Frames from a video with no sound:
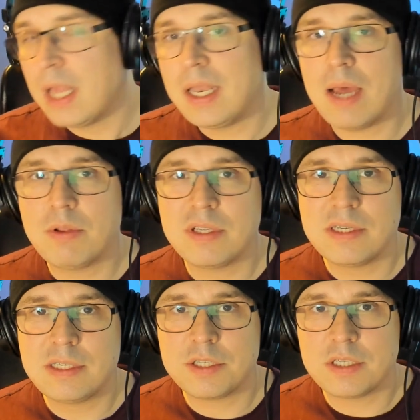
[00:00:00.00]
Now this
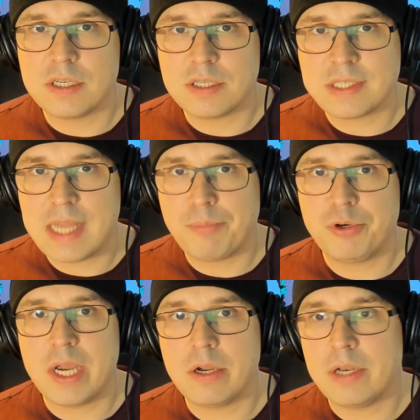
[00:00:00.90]
is just a
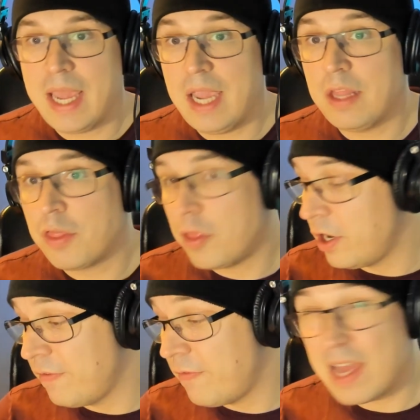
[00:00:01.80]
Snapdragon
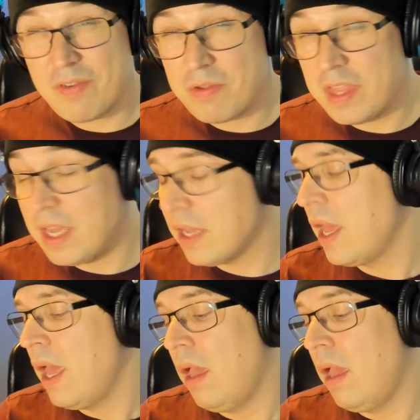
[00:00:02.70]
835, I think,